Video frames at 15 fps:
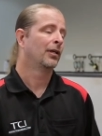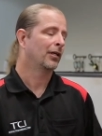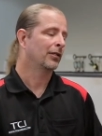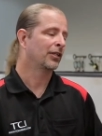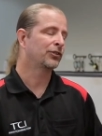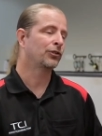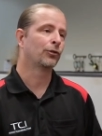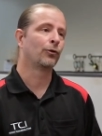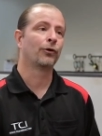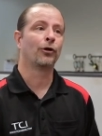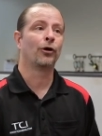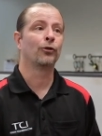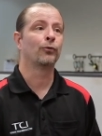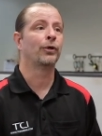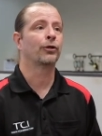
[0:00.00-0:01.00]
unless you're going
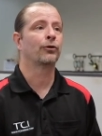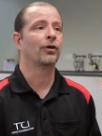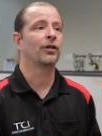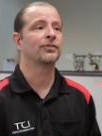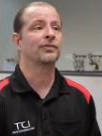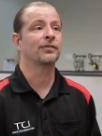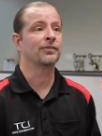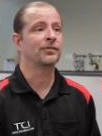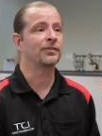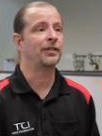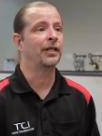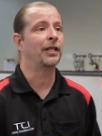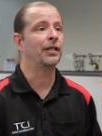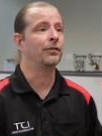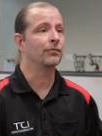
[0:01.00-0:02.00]
all the way across the
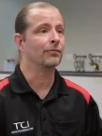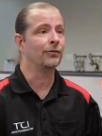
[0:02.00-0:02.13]
state,